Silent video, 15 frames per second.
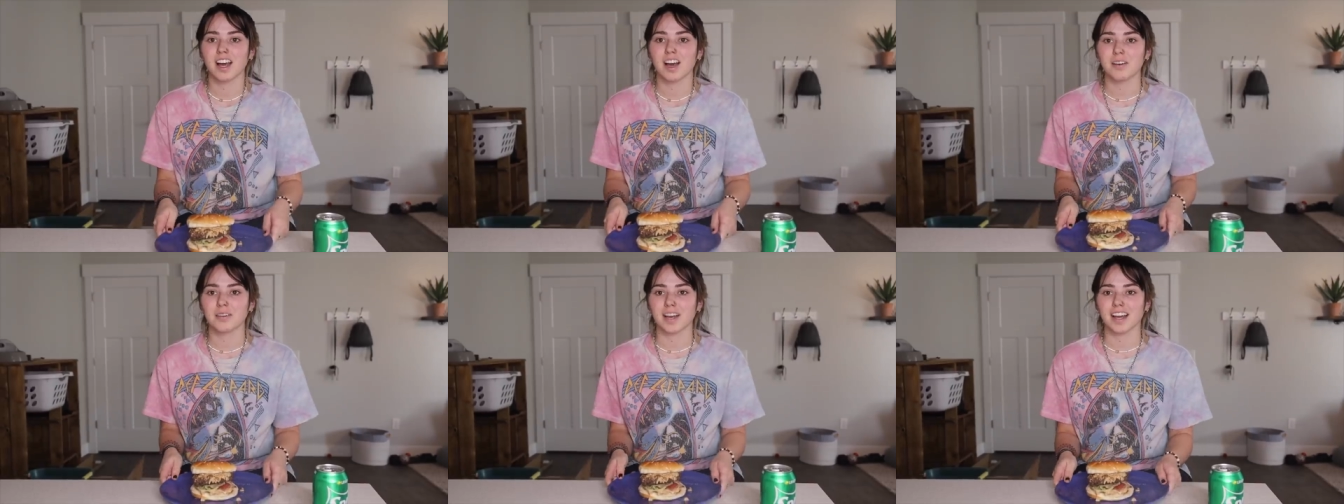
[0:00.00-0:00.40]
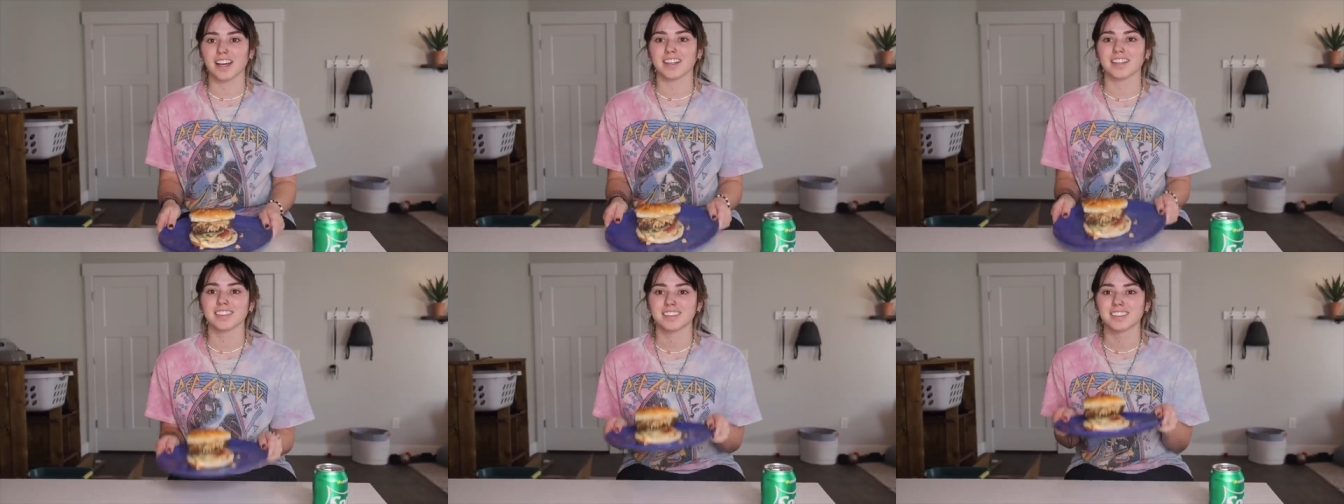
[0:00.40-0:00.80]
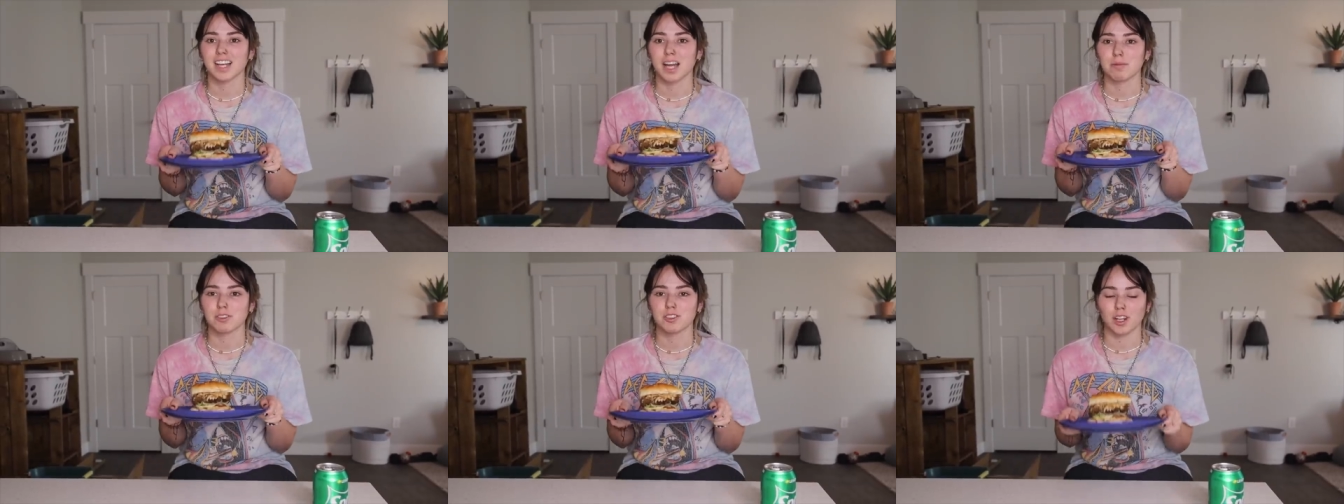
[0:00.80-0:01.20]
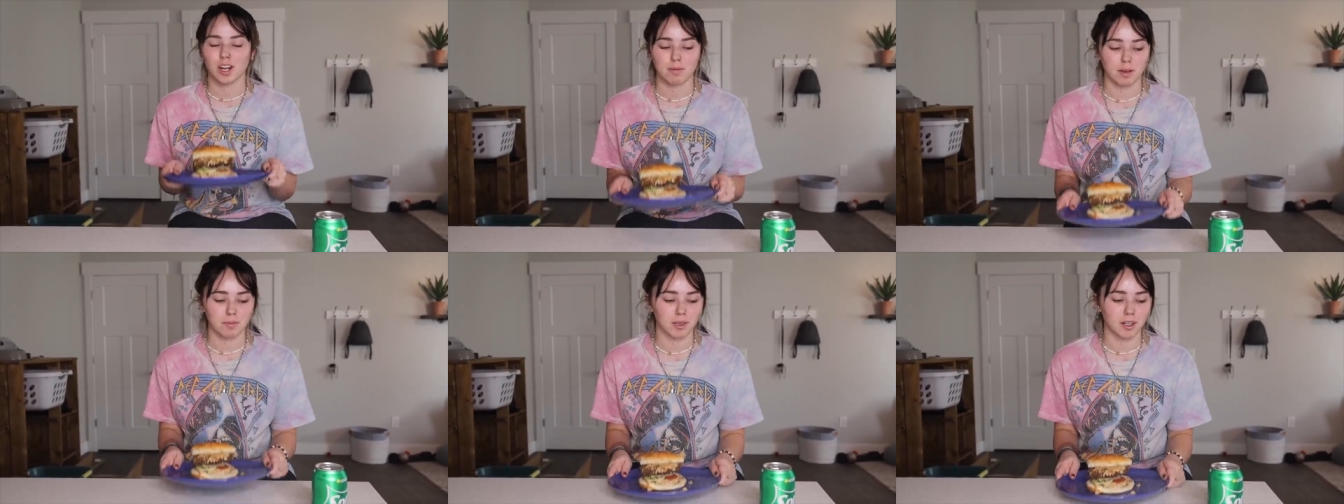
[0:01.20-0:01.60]
Okay, time to try
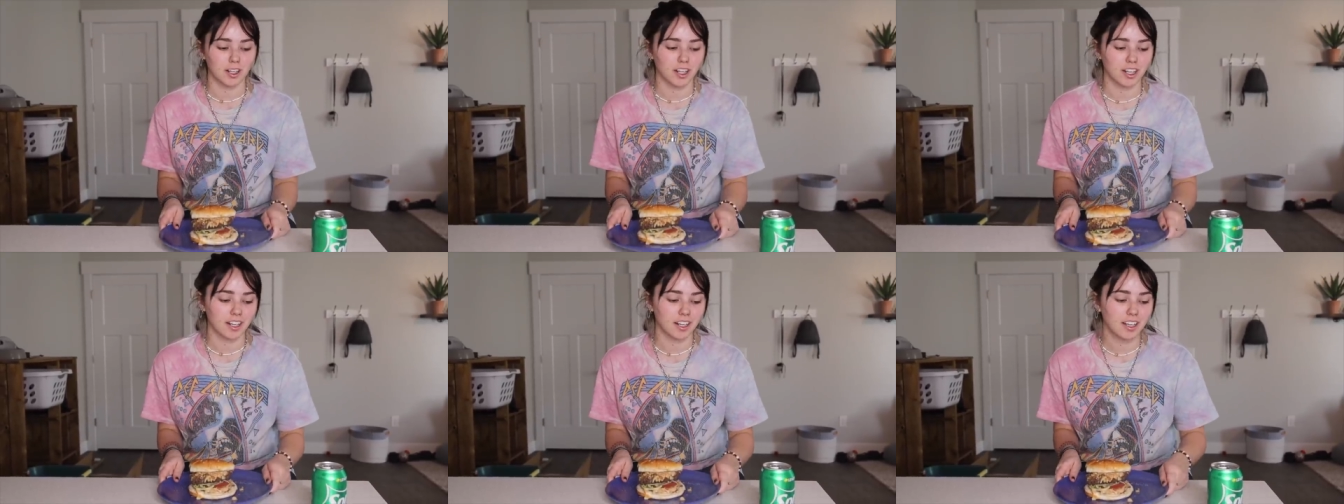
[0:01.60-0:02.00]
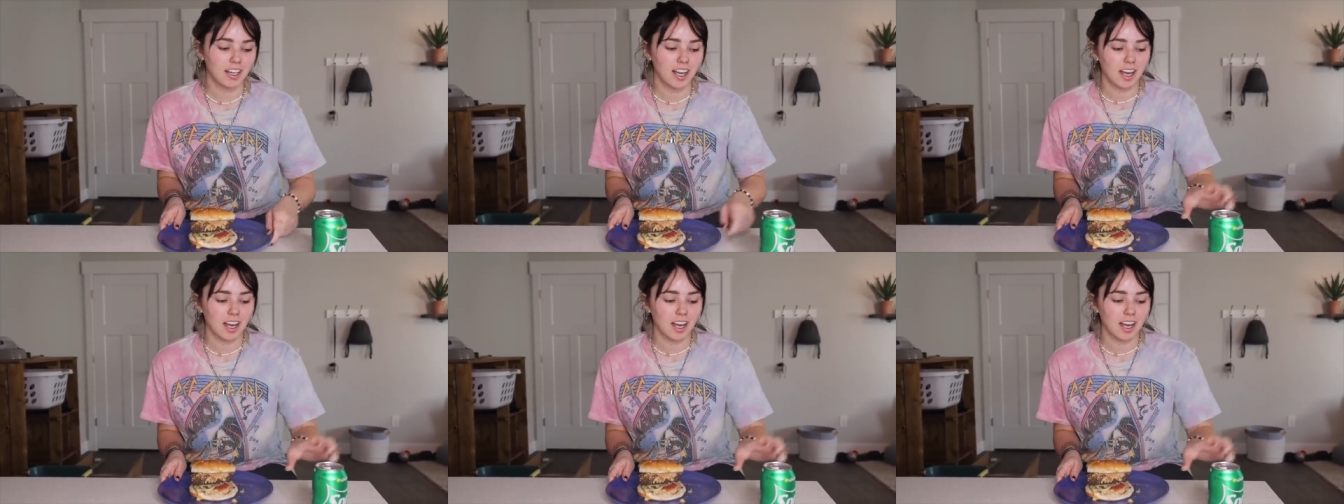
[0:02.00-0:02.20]
my burger.